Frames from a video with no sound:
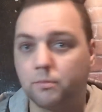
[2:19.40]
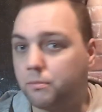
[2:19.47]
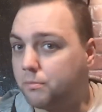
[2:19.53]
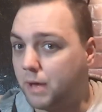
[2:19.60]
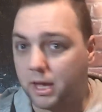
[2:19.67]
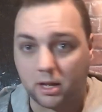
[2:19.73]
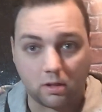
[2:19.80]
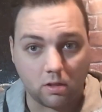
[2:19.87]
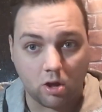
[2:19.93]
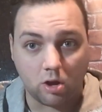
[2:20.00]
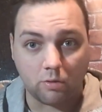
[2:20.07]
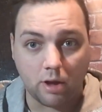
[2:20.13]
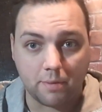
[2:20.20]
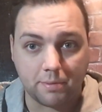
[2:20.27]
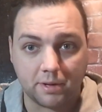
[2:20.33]
make it a
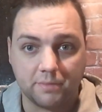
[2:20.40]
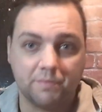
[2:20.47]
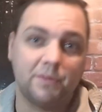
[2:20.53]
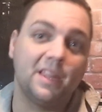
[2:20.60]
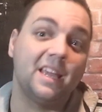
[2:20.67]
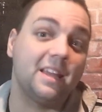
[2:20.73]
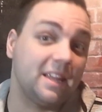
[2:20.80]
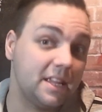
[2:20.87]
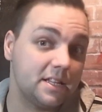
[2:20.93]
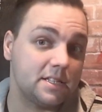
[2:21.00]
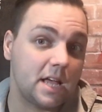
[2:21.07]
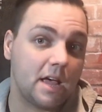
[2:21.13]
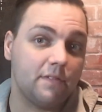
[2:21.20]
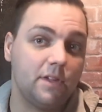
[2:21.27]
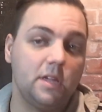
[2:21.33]
long weapon. It is
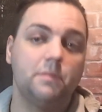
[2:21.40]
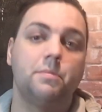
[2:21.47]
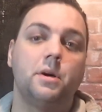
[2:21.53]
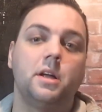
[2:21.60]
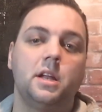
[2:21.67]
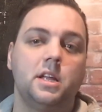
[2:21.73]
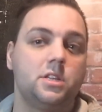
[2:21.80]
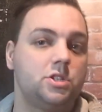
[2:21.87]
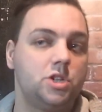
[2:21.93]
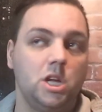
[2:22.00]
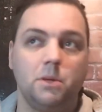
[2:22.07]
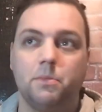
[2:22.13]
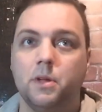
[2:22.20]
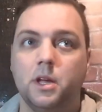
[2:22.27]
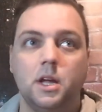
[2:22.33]
heavy, but it's
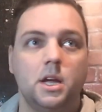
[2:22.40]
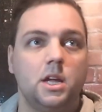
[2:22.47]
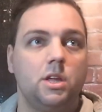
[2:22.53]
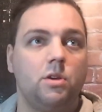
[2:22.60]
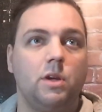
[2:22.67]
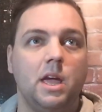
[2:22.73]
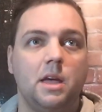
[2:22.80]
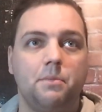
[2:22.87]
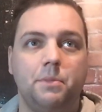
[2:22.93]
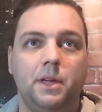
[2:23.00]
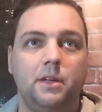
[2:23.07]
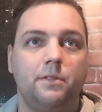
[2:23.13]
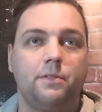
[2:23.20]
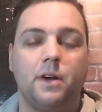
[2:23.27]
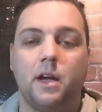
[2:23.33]
cheap. You can't
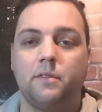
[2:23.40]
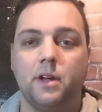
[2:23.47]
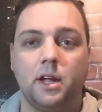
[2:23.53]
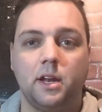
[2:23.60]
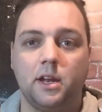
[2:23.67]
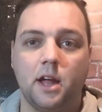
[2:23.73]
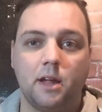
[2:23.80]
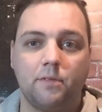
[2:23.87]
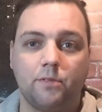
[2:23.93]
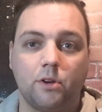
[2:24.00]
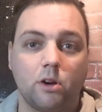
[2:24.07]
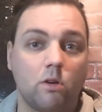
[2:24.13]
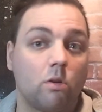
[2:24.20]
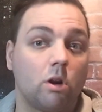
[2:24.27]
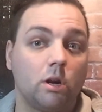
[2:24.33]
beat $5.99 for
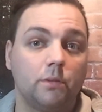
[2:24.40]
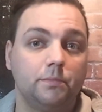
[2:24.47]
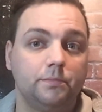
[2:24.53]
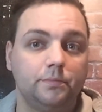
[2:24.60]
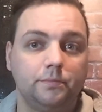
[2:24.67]
a core.